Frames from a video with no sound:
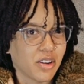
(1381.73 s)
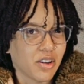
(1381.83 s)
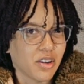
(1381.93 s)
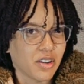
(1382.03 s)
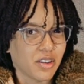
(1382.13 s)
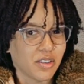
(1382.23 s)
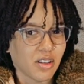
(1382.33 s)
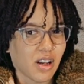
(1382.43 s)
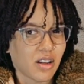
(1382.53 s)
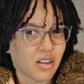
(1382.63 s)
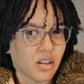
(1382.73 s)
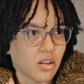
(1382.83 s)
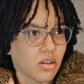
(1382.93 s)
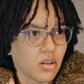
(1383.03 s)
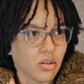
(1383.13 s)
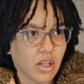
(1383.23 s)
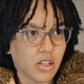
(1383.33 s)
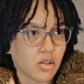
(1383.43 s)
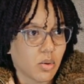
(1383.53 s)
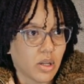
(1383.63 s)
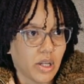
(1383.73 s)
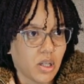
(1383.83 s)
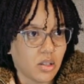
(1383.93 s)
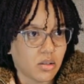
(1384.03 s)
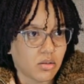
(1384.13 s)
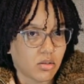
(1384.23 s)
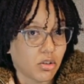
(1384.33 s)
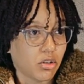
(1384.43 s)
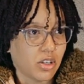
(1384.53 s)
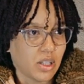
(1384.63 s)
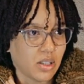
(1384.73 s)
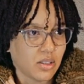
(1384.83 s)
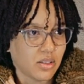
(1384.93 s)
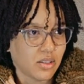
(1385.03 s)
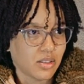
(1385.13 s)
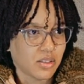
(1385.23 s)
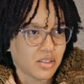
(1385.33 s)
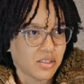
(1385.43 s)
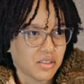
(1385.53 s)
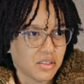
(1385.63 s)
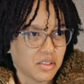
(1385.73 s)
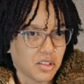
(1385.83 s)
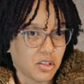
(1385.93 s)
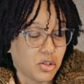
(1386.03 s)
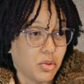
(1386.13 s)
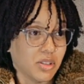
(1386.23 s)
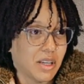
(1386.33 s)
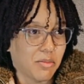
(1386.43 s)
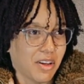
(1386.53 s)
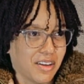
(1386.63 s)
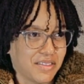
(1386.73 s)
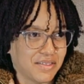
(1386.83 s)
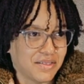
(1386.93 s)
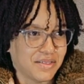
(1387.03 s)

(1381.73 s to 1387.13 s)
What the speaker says: her, like in their late 20s, 30s, doing the same thing.